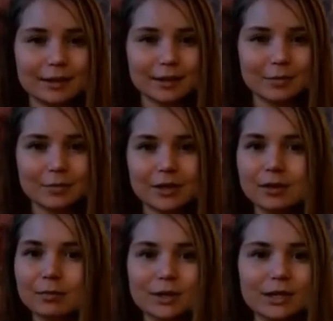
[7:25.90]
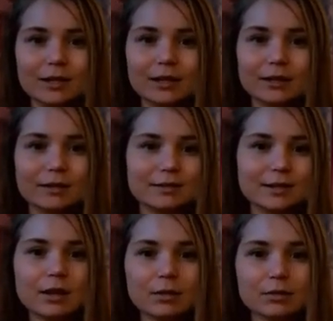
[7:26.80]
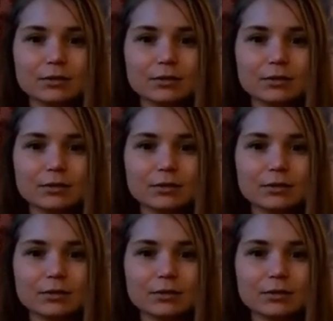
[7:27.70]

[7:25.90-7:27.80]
can be the meaning itself.